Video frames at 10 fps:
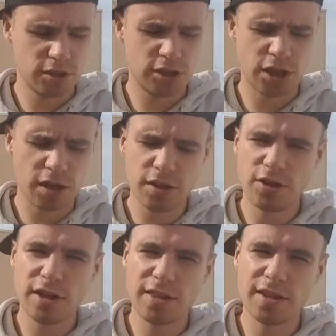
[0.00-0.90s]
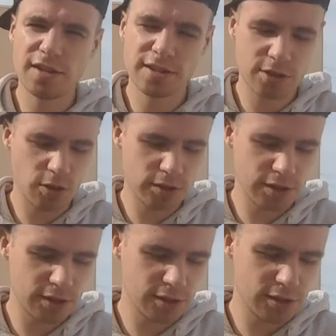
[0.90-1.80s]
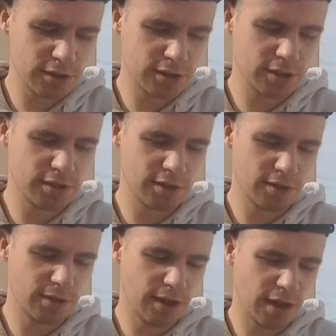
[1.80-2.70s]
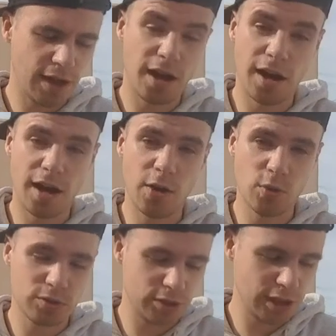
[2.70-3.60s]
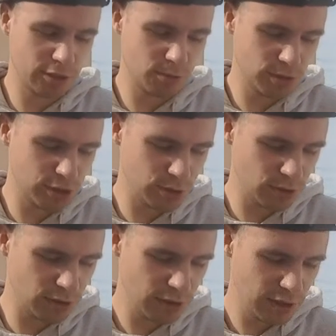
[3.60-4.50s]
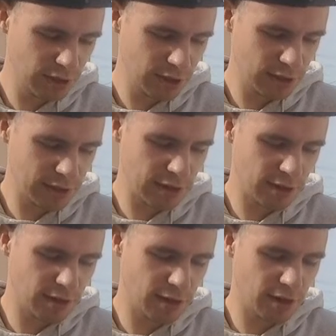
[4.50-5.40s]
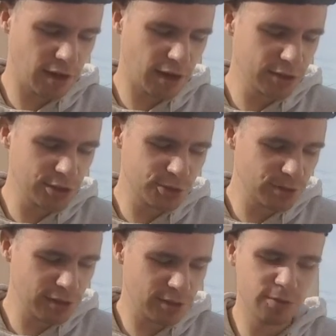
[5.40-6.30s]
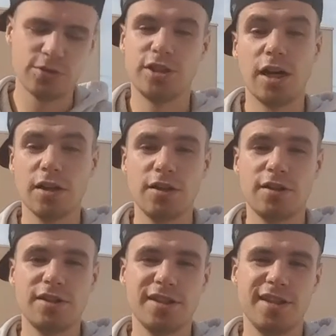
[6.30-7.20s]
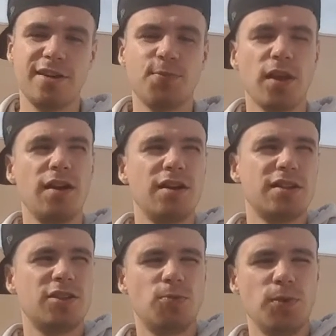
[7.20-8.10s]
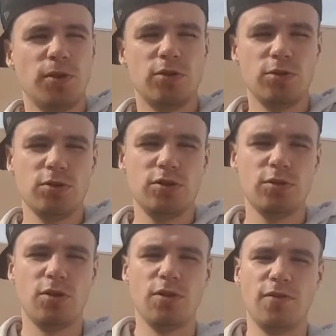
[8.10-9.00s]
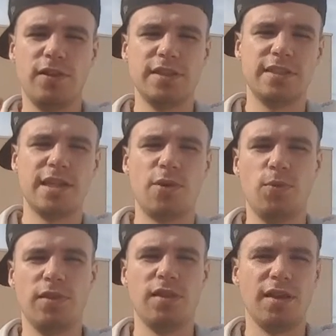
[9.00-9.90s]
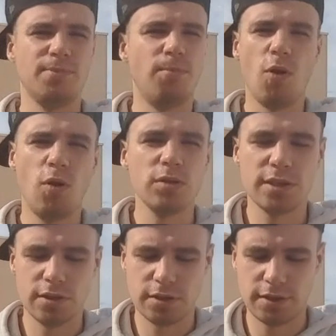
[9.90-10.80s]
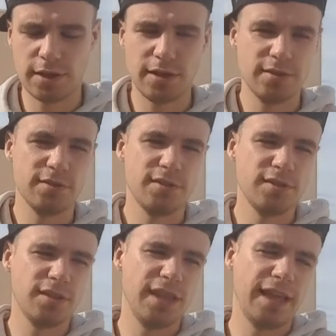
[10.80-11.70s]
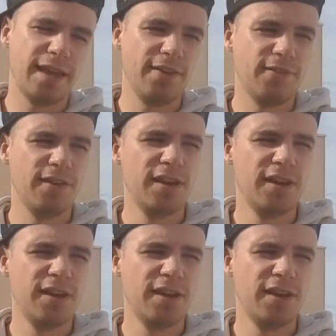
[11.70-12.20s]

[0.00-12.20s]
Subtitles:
juggler, I think it's called in English. I want to check to be sure. It's like conjurer or juggler, yeah. So people who do all of this stuff with like balls, and they have